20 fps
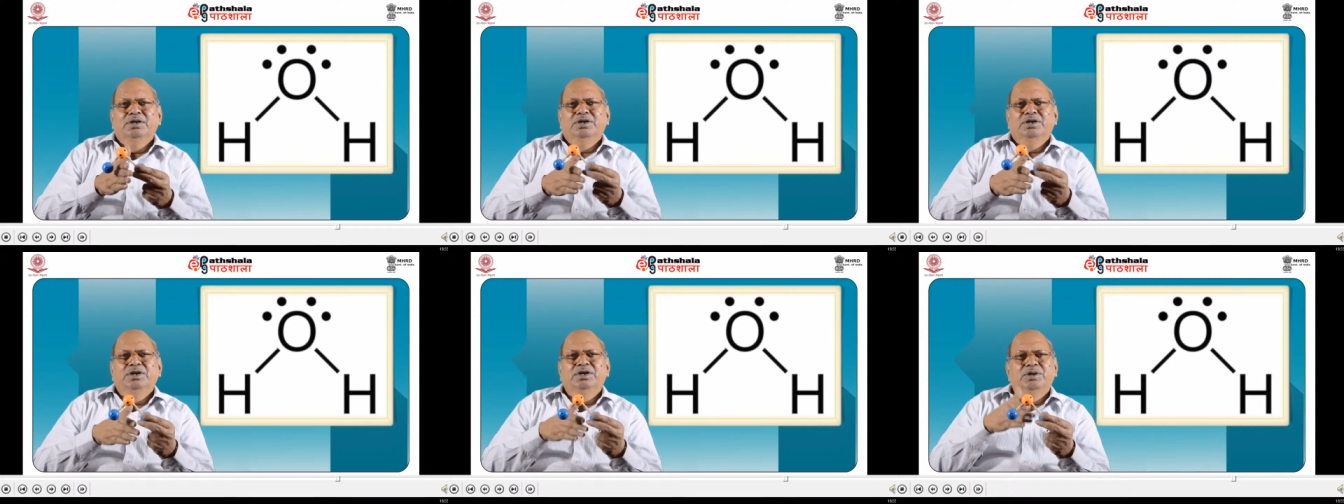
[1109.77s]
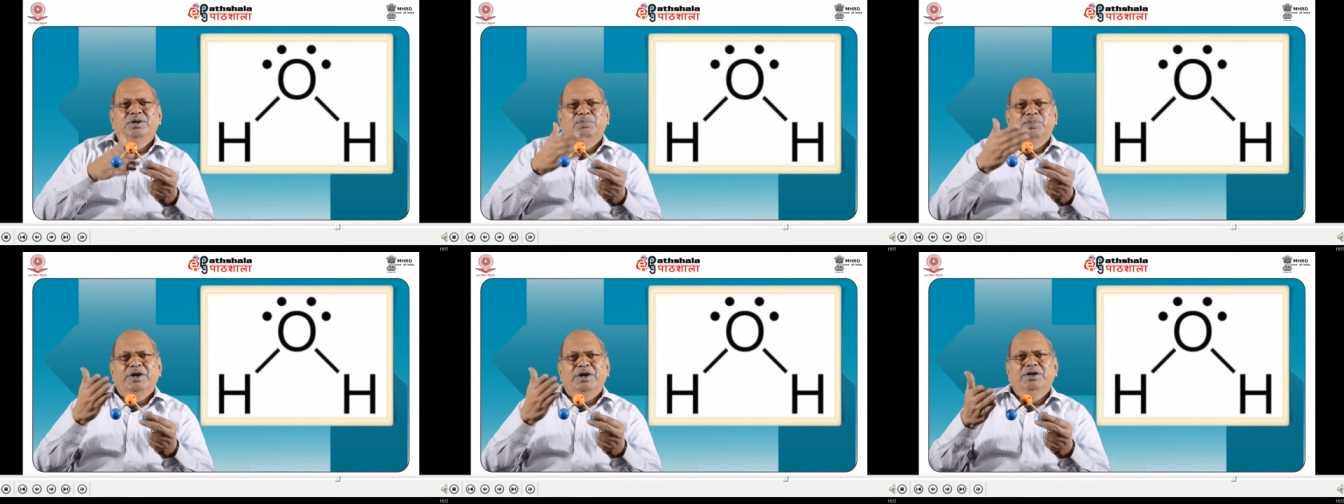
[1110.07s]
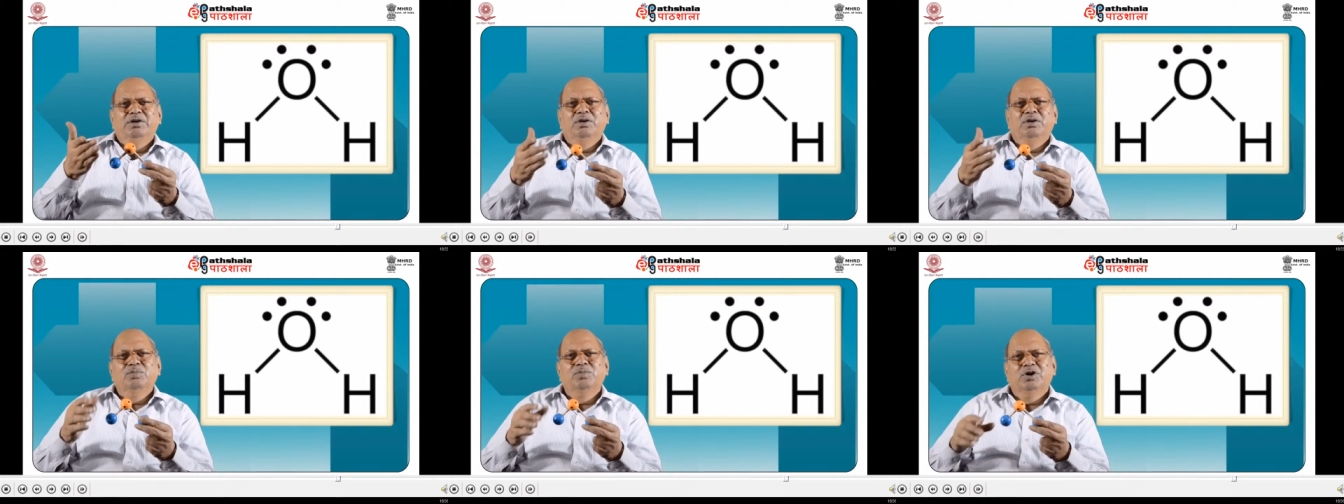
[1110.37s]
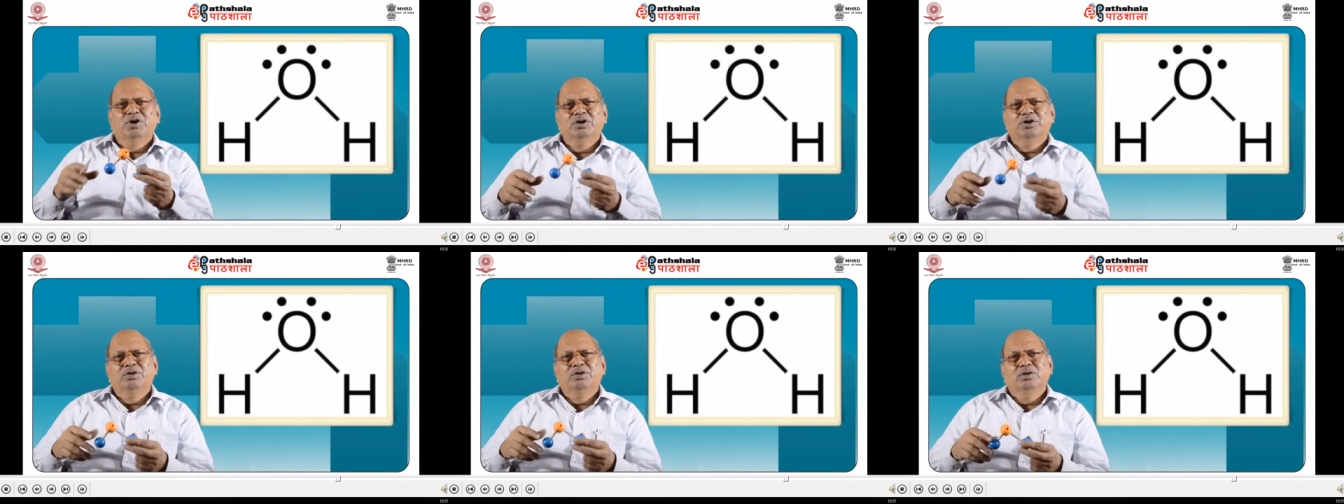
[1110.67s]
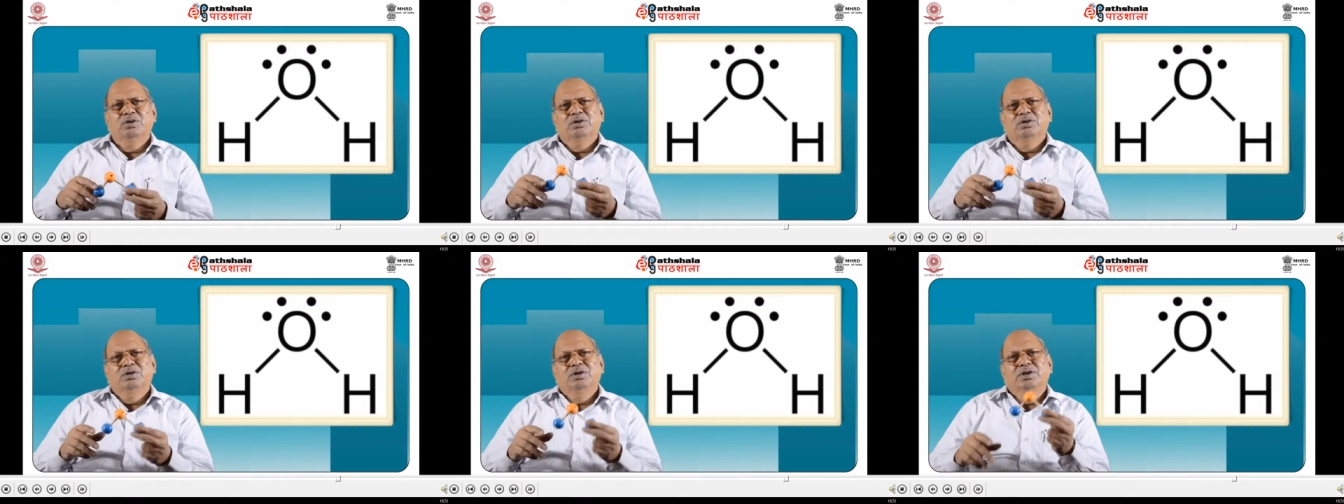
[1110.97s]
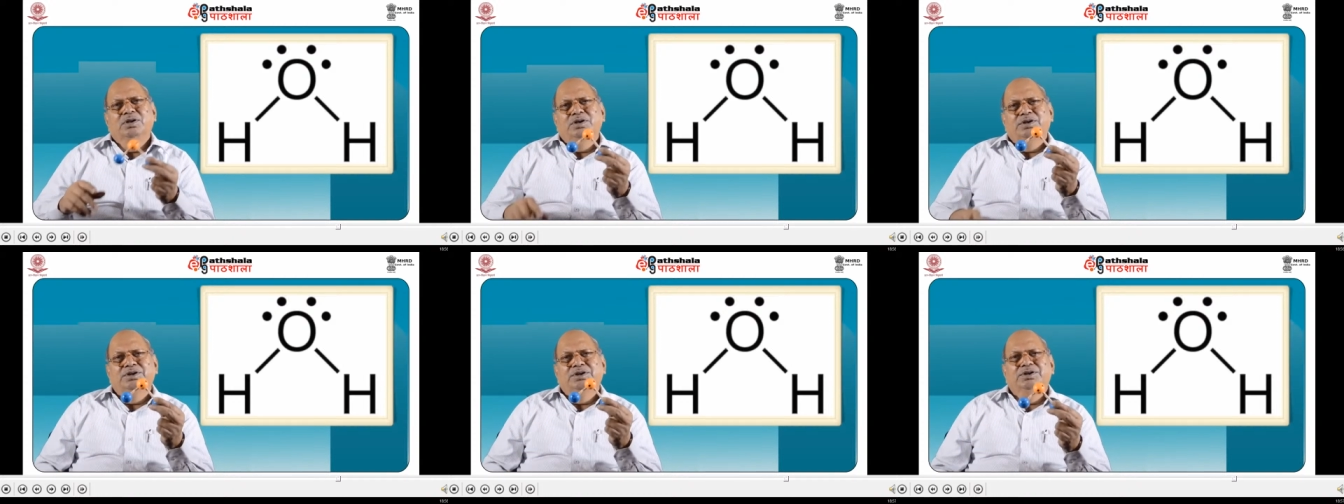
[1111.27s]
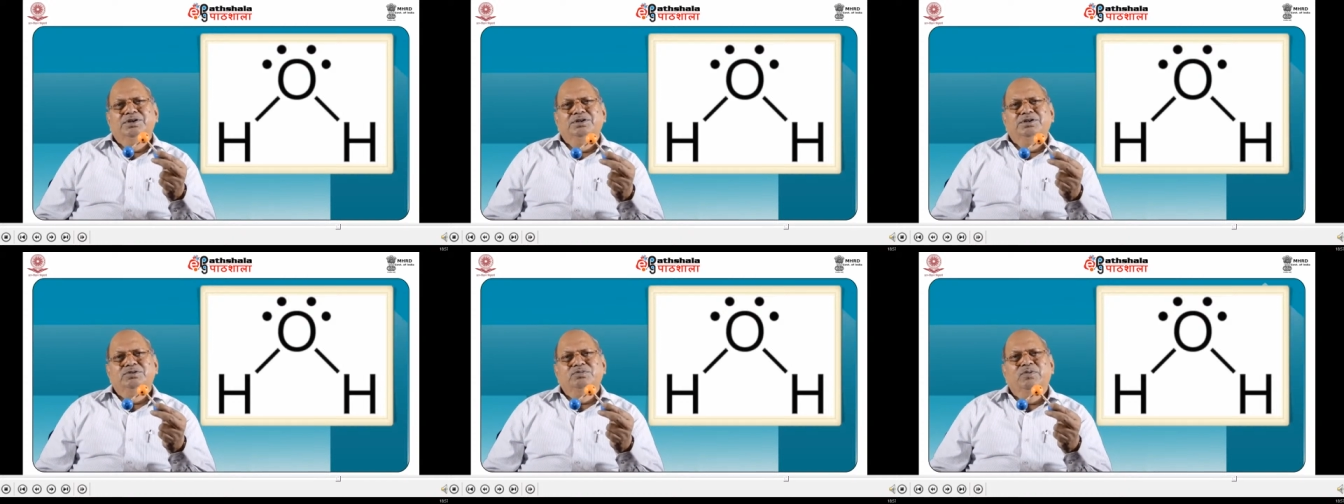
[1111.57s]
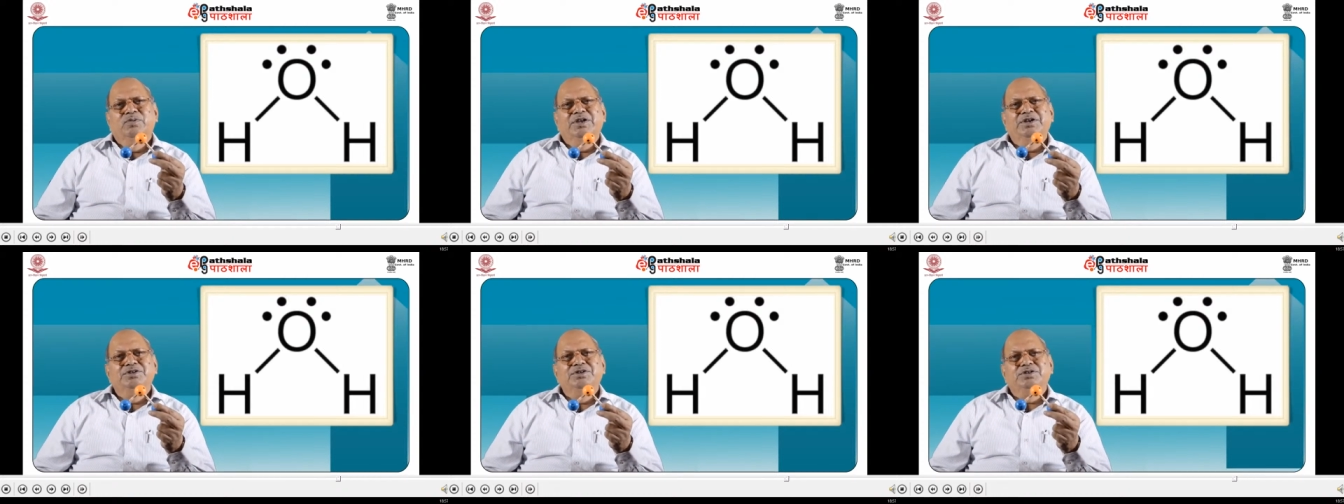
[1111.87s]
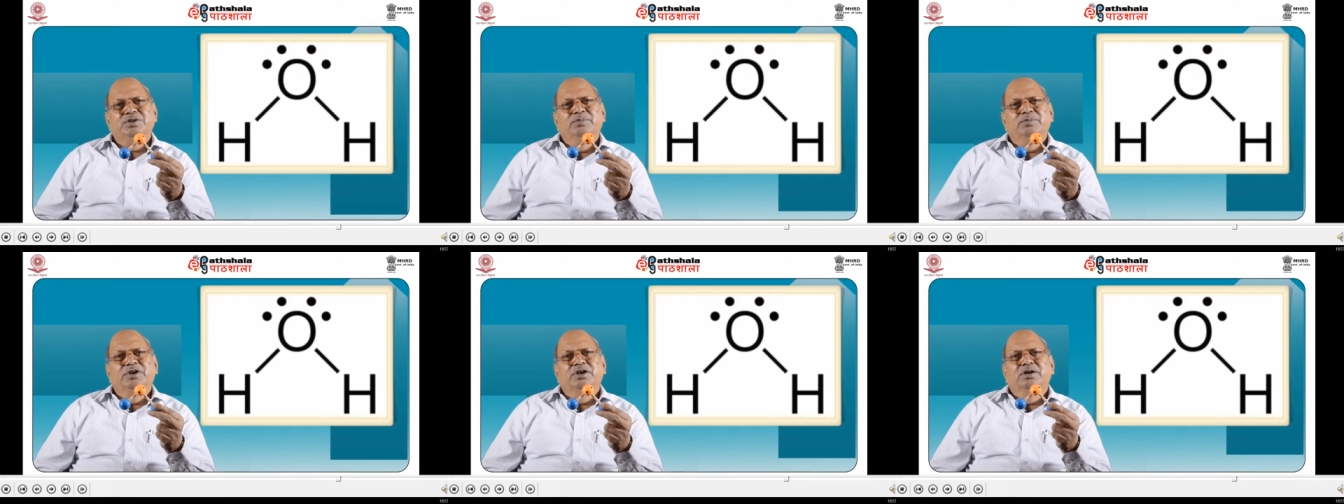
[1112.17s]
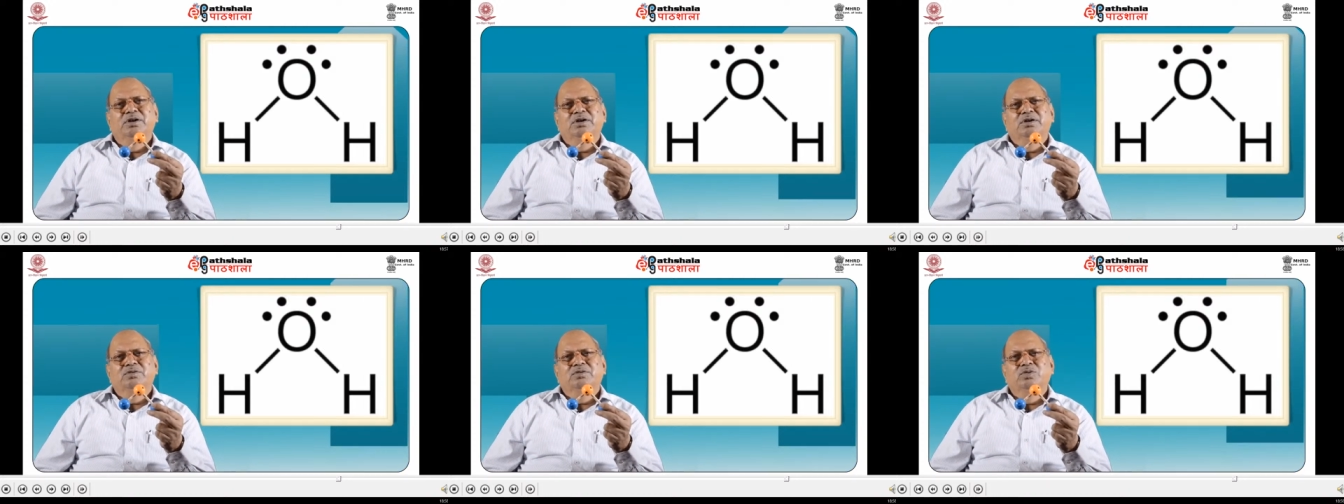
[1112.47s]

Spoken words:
In a pyrrole molecule, it is very similar